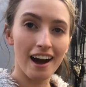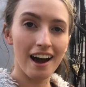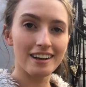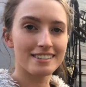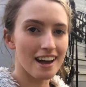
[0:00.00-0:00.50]

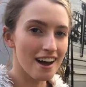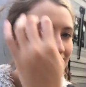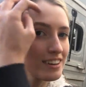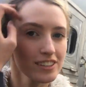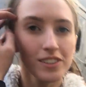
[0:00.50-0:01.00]
guys, I
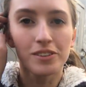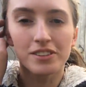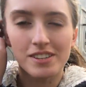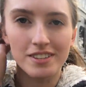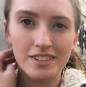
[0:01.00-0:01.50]
got to the
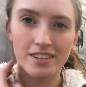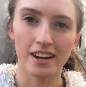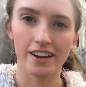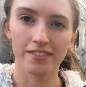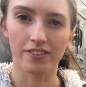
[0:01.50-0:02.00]
horses
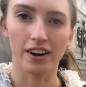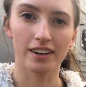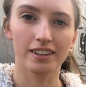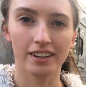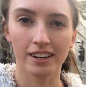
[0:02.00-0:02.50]
today,
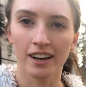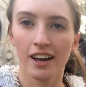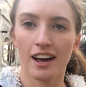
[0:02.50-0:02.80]
finally.